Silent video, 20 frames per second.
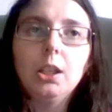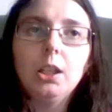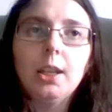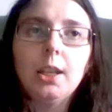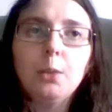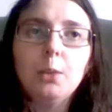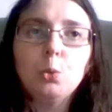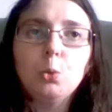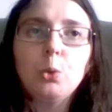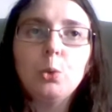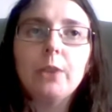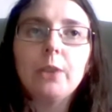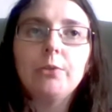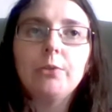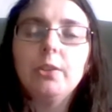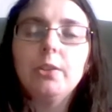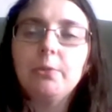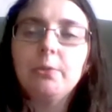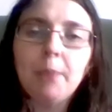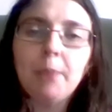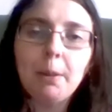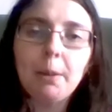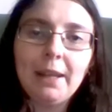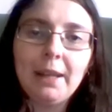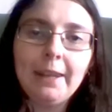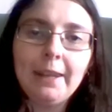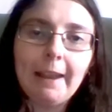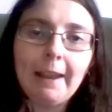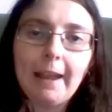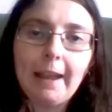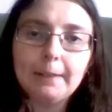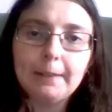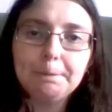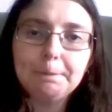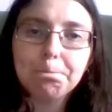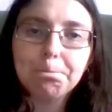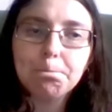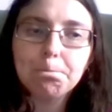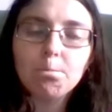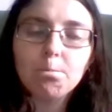it will get rid of mum and dad.
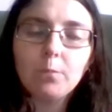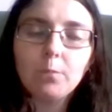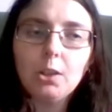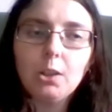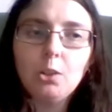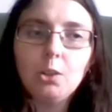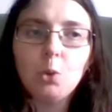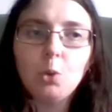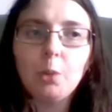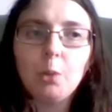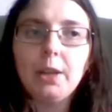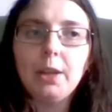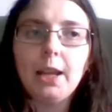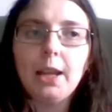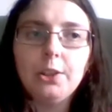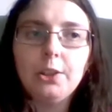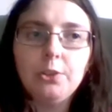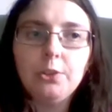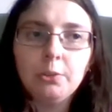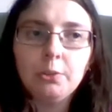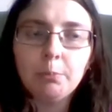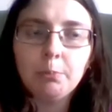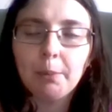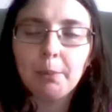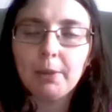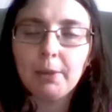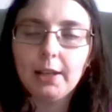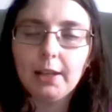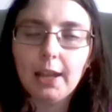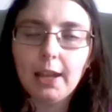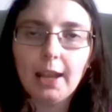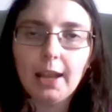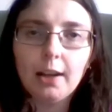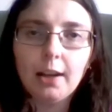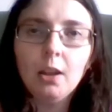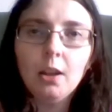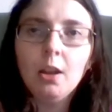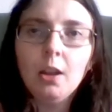You won't be allowed to use mum and dad.